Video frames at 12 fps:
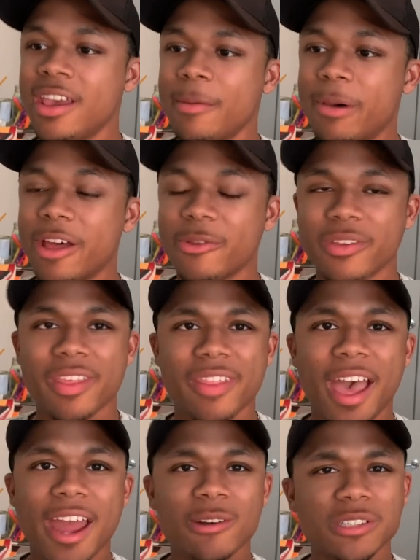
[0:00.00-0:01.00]
But other than
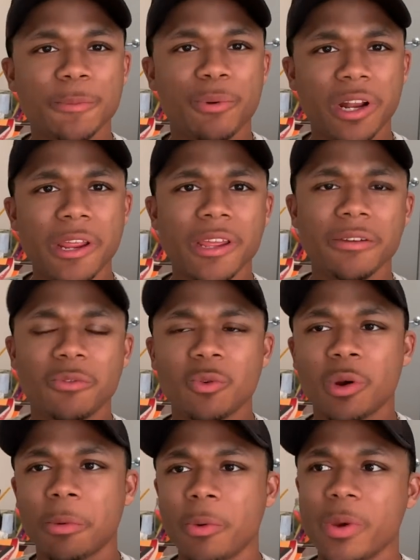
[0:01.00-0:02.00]
that, it was a pretty
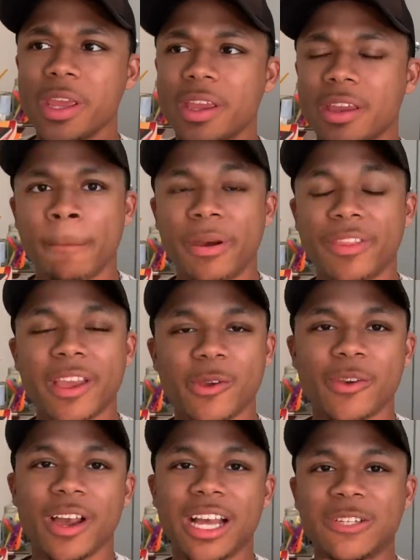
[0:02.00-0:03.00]
normal week. But thank
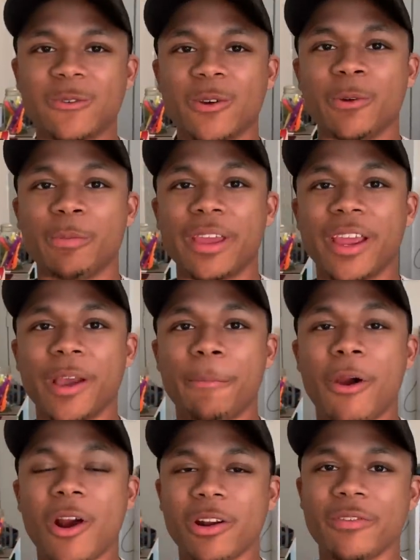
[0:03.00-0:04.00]
you guys for being a
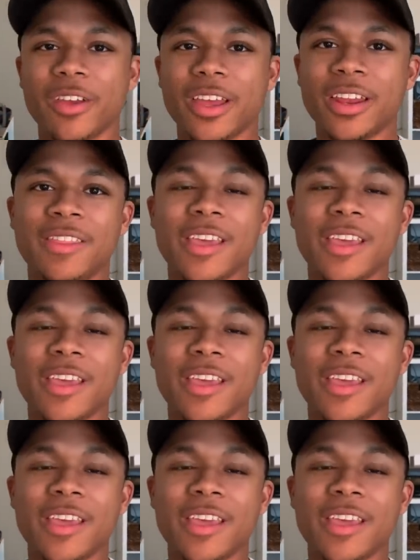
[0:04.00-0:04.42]
part of it.